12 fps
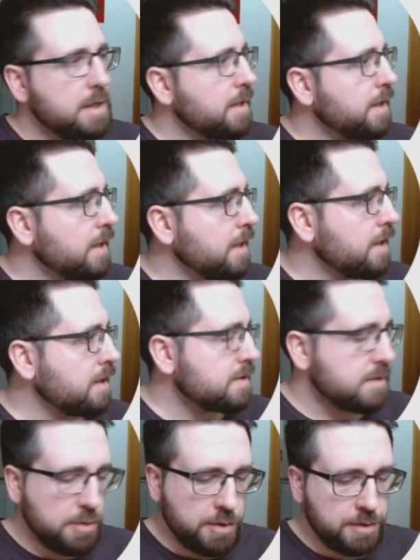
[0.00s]

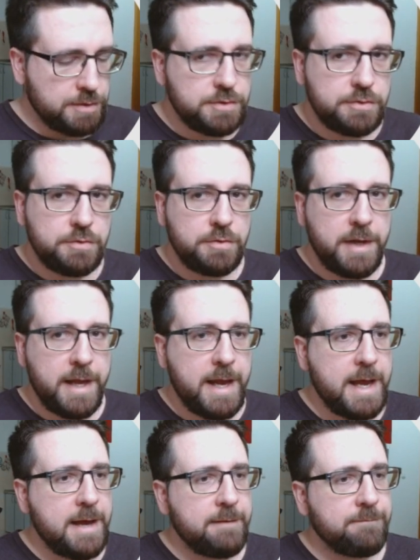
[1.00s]
is going to
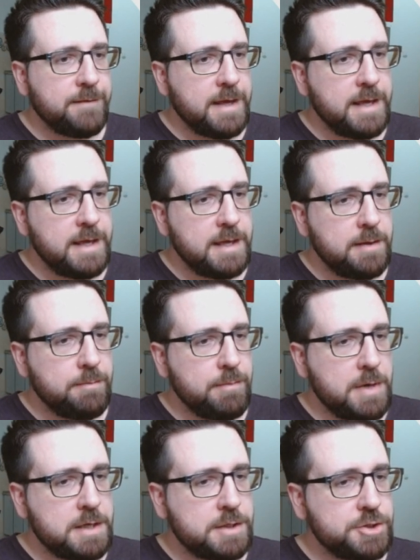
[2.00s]
have a
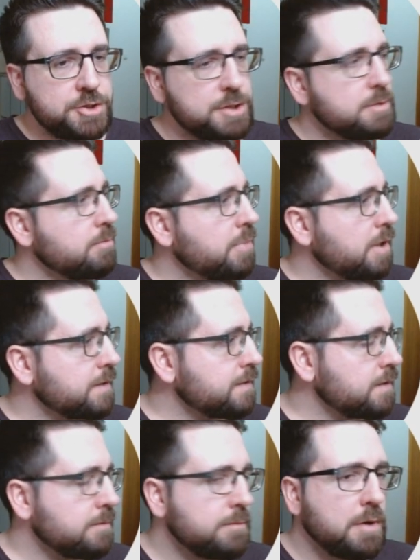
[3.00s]
margin
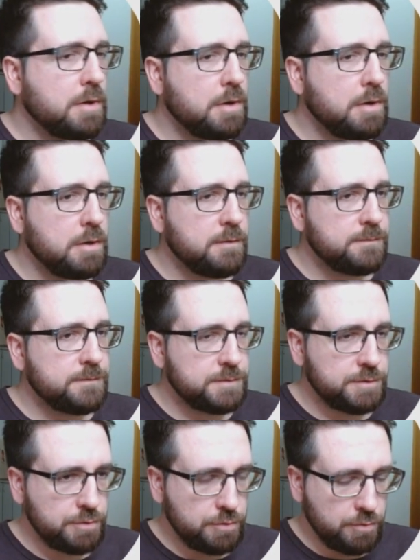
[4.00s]
bottom of
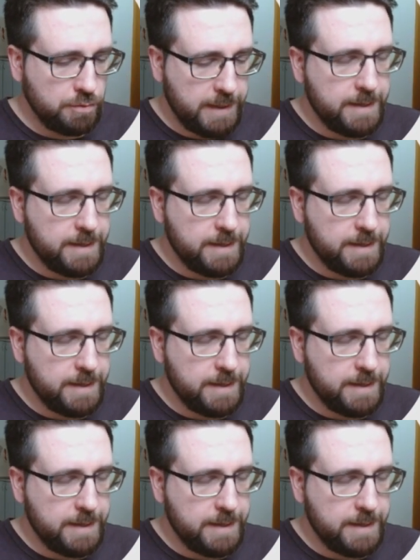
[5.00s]
2